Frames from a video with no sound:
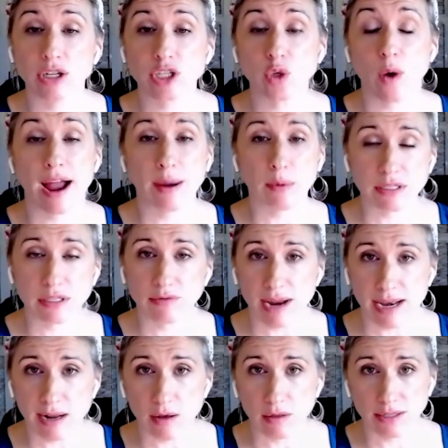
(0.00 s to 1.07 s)
So I wasn't
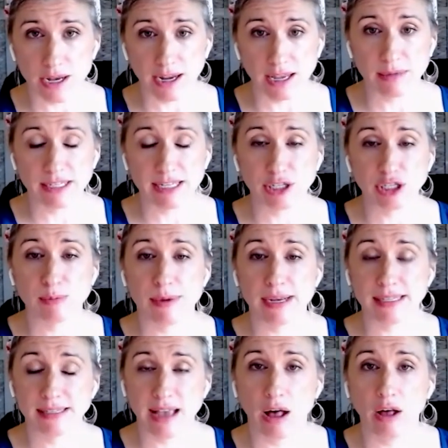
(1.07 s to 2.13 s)
writing all the documentation
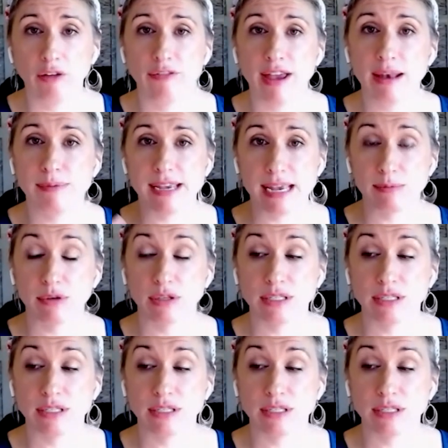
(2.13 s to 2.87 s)
myself, and being able